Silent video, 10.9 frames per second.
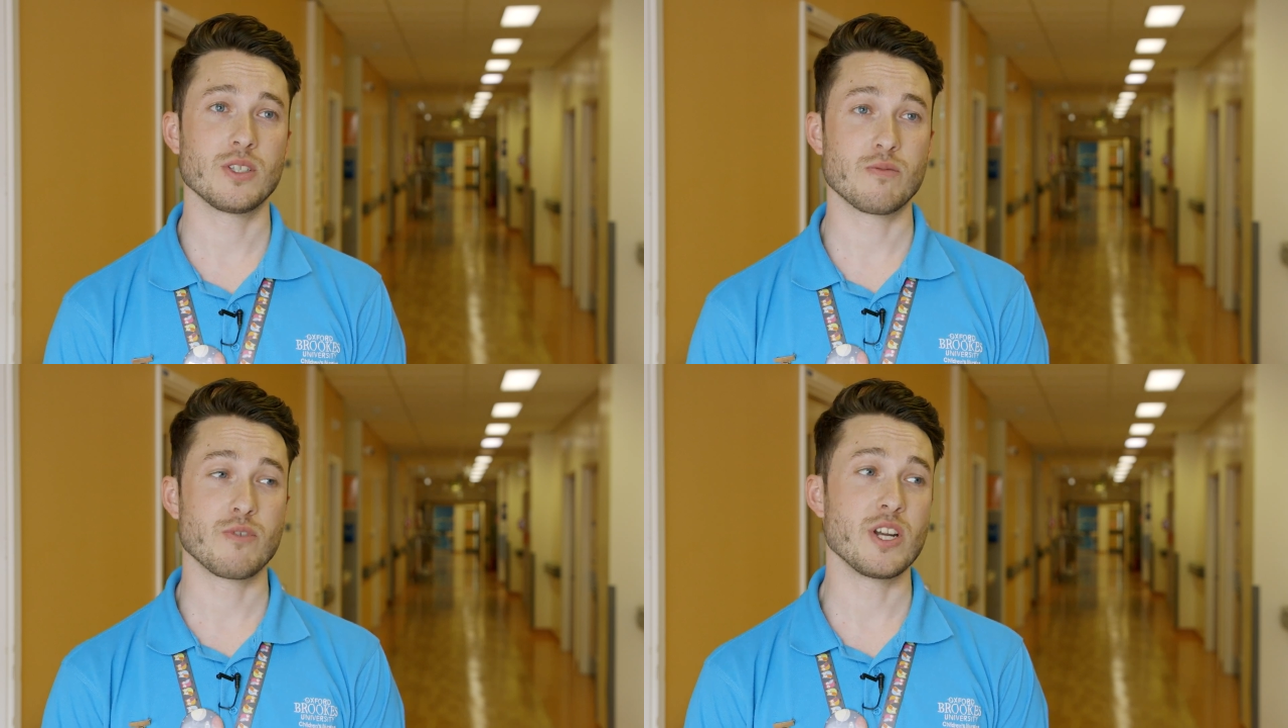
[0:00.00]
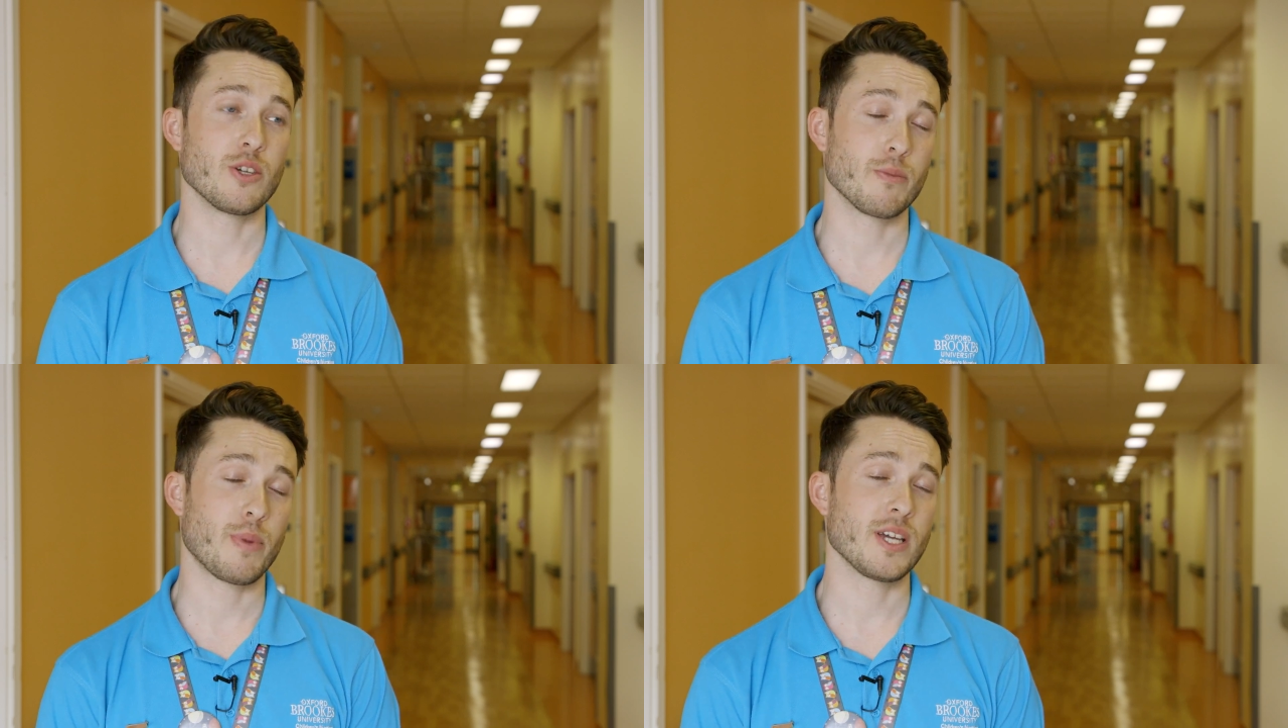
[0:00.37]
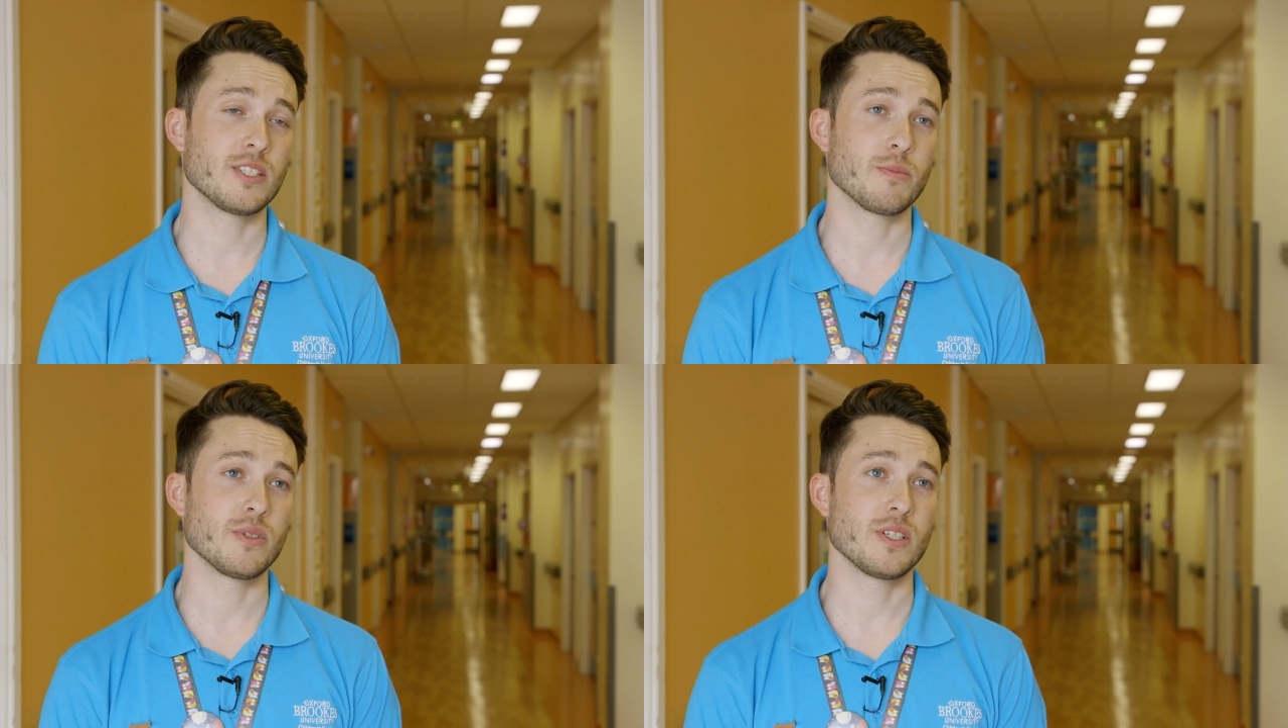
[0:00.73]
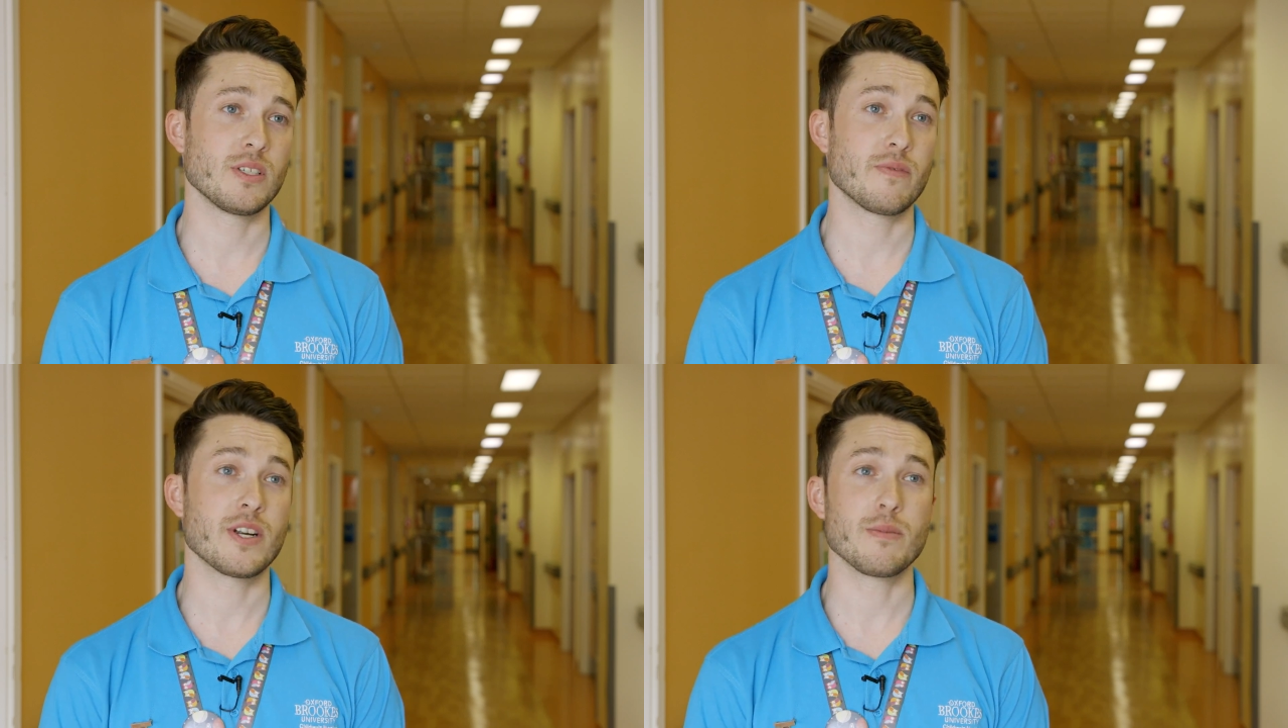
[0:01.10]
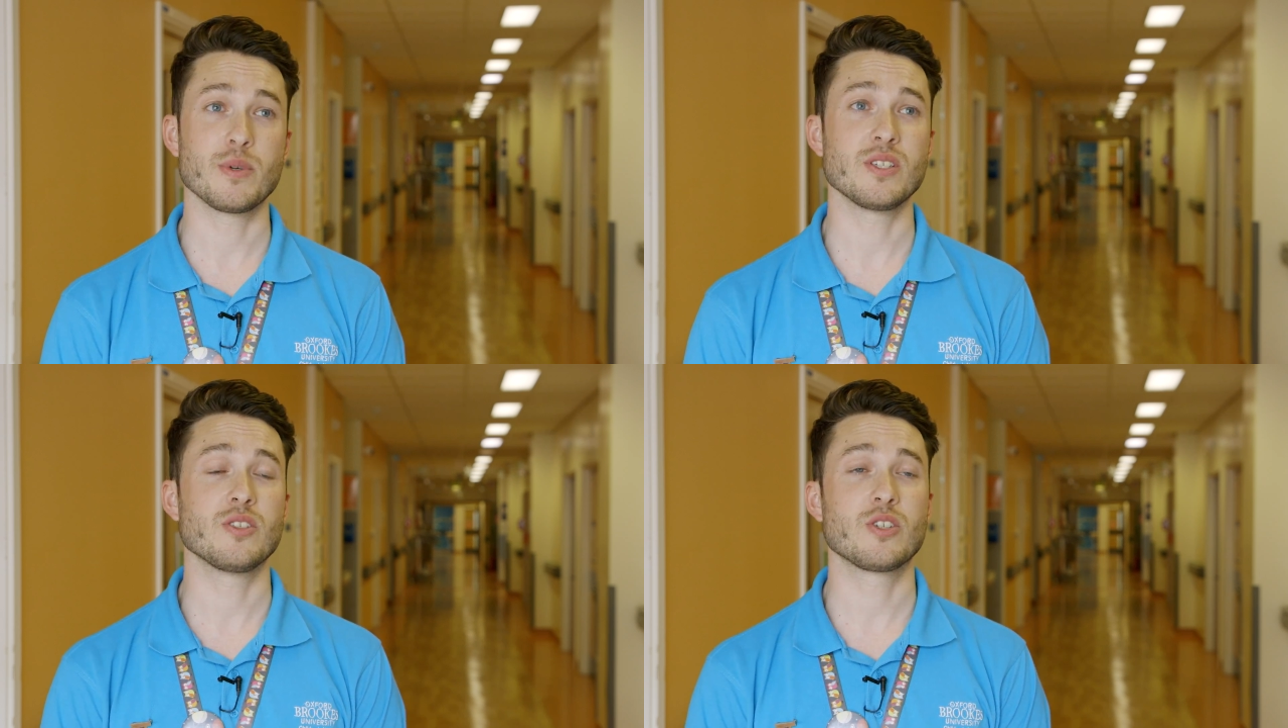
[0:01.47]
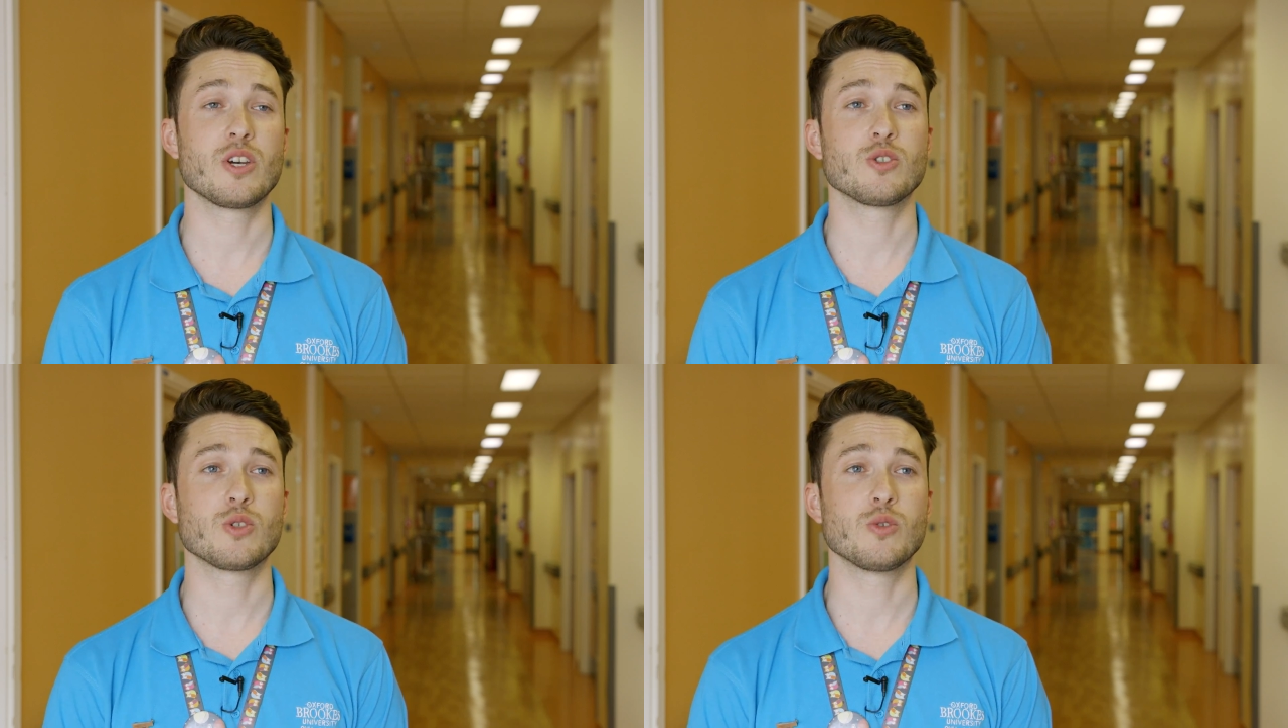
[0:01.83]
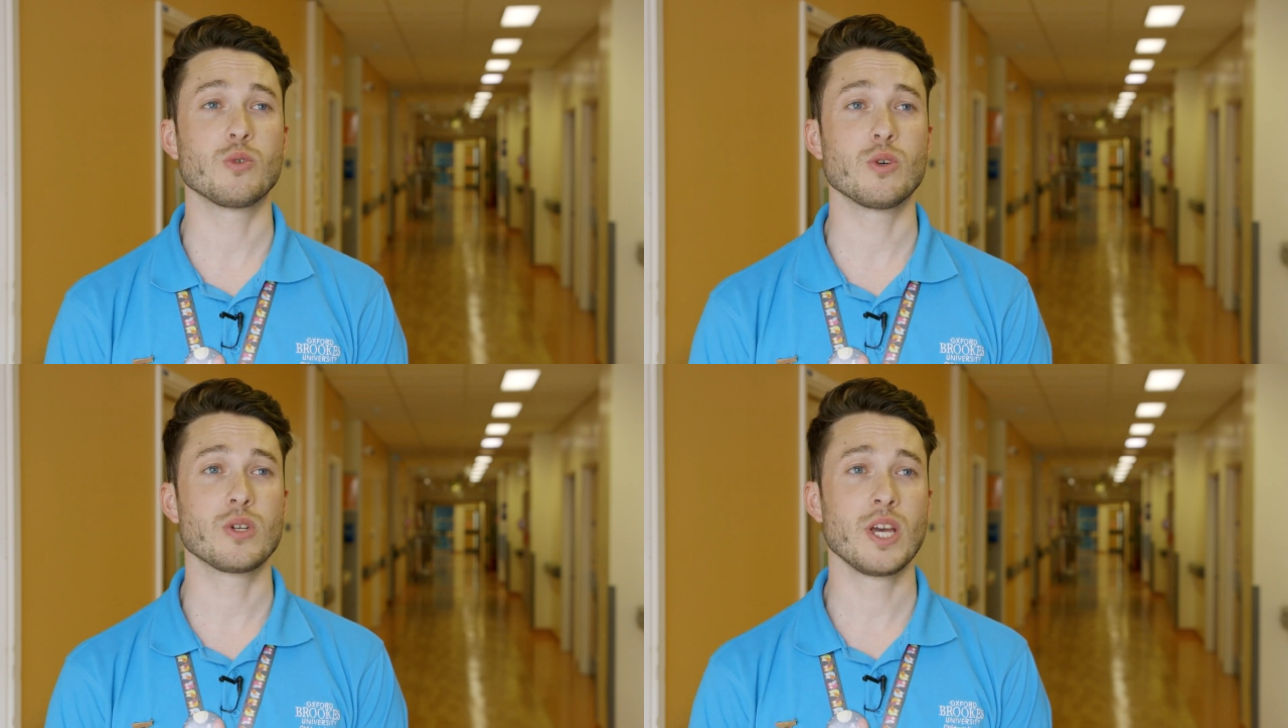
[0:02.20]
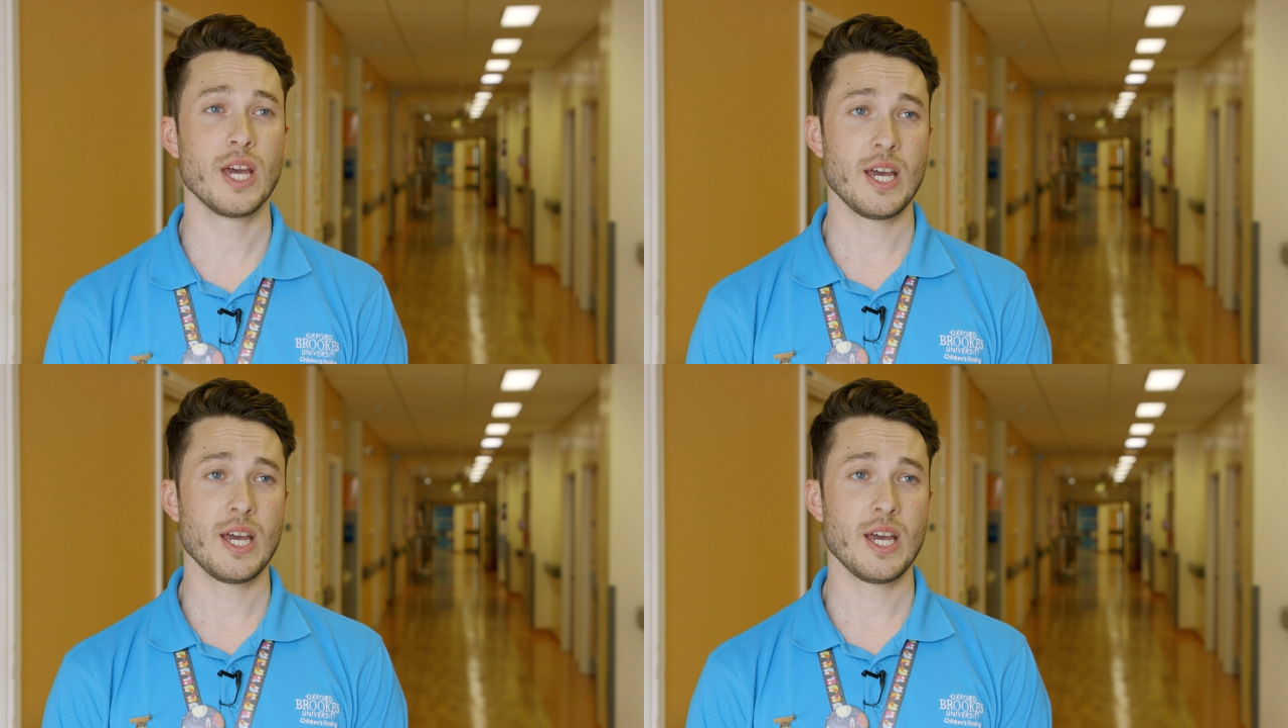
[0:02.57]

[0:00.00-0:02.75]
It's a really good placement. It's a very busy surgical ward.